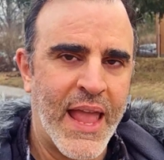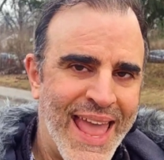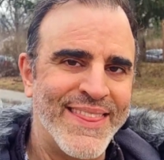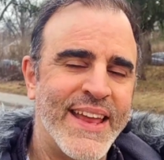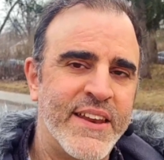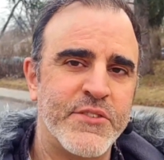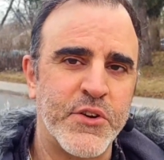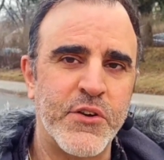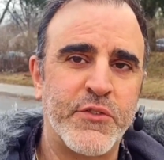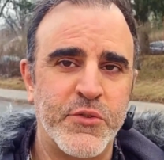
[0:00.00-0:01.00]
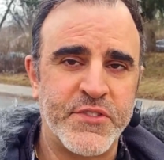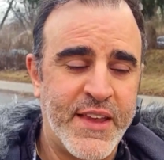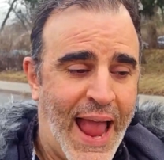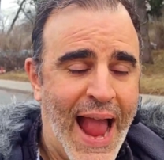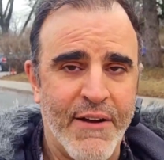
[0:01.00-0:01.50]
and they deserve to
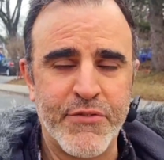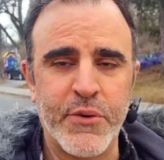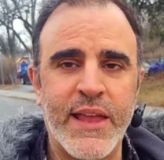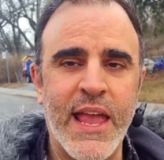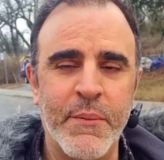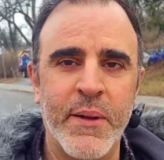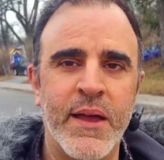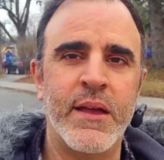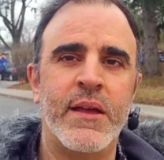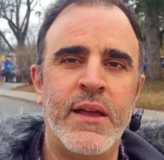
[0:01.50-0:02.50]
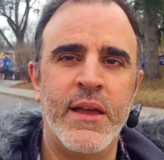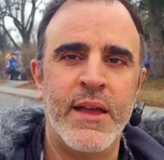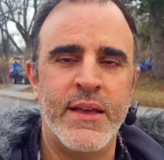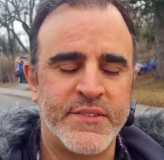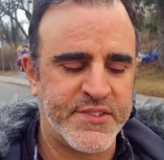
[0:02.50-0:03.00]
have their game
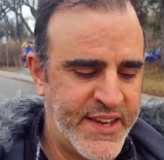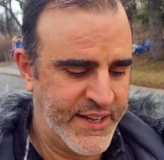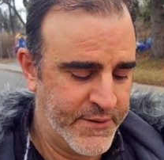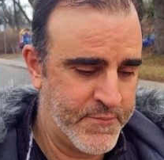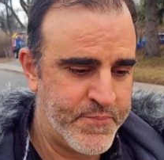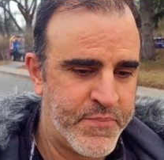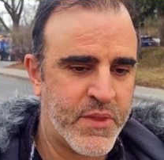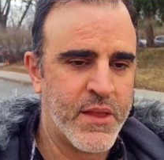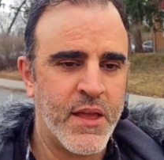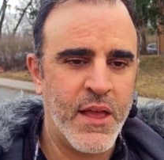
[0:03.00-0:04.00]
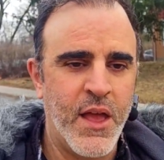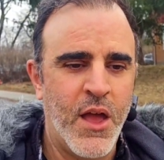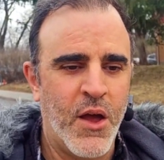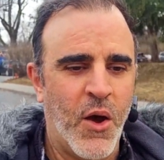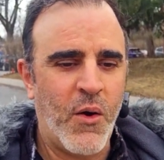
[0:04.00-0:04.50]
seen.
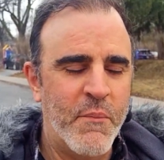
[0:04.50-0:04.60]
Oh, I